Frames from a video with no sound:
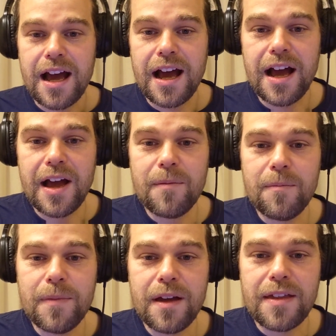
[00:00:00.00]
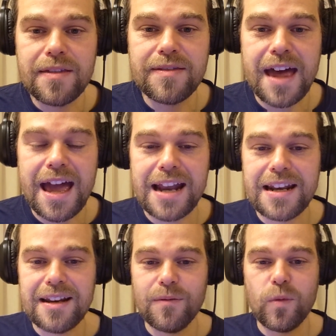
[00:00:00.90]

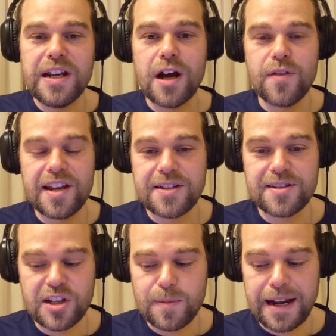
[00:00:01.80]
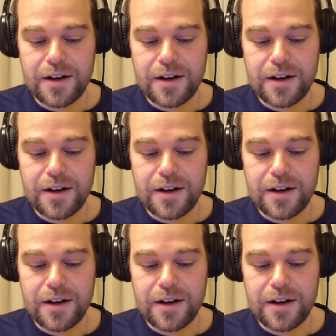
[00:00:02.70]
then we know that it's not such a bad